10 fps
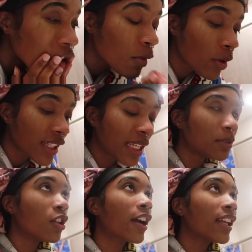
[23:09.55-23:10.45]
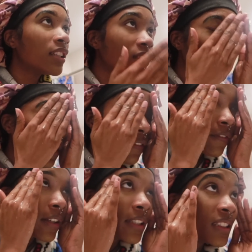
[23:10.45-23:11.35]
don't want to keep talking to my
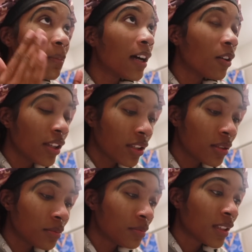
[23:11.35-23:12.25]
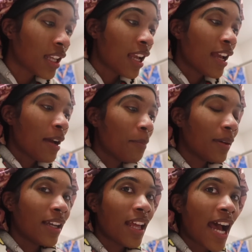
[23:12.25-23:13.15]
friends about him.
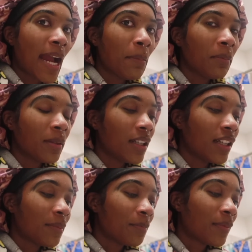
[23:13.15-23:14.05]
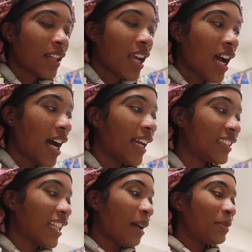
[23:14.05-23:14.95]
But I remember I
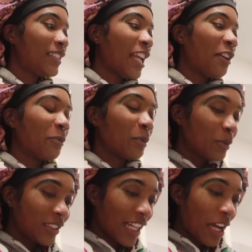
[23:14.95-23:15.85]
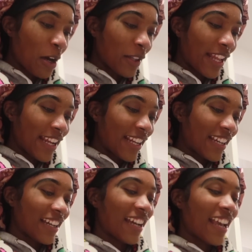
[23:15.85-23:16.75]
stopped saying woo child. Like,
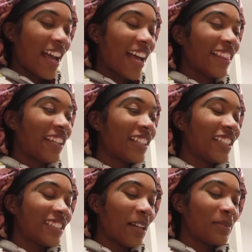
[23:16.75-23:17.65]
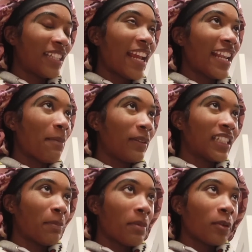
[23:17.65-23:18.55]
I literally stopped saying that because
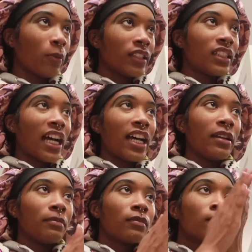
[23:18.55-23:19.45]
I remember one time